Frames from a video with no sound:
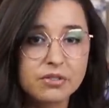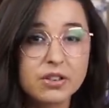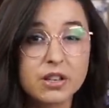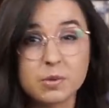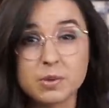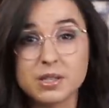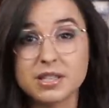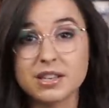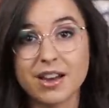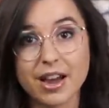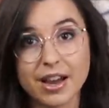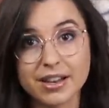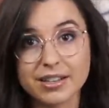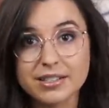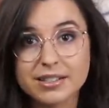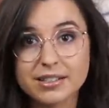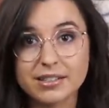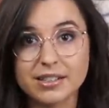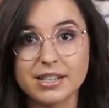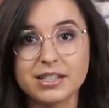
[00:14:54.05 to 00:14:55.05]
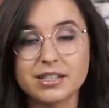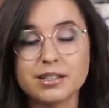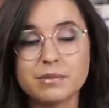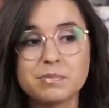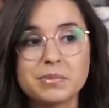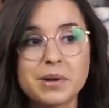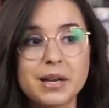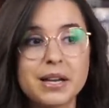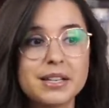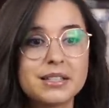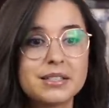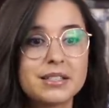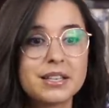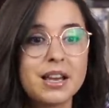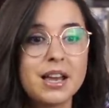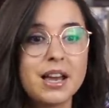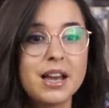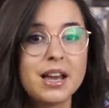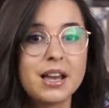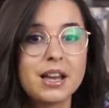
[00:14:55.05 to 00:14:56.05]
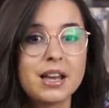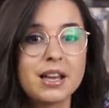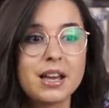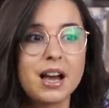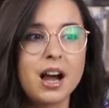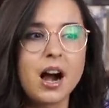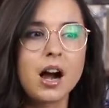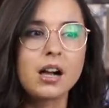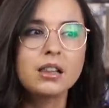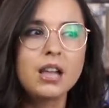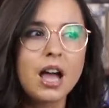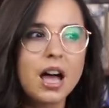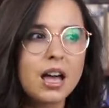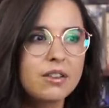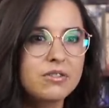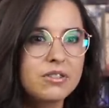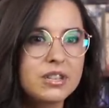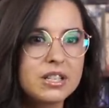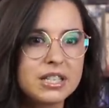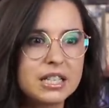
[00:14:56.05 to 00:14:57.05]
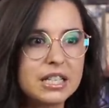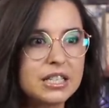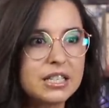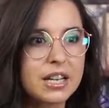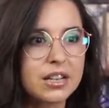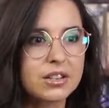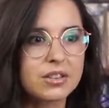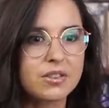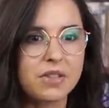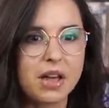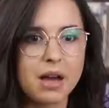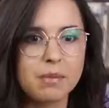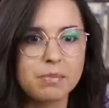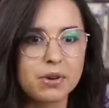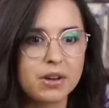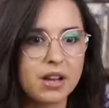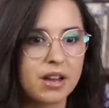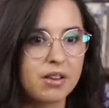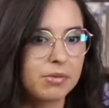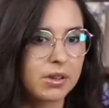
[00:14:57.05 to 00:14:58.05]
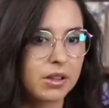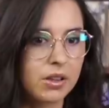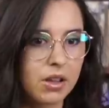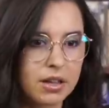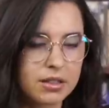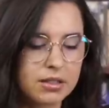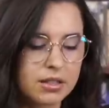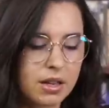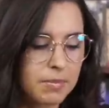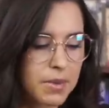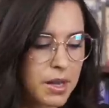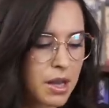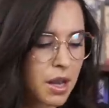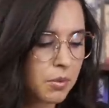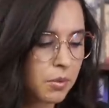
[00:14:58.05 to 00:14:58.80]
It was excellent, but A lot of the details of that book have been lost on me.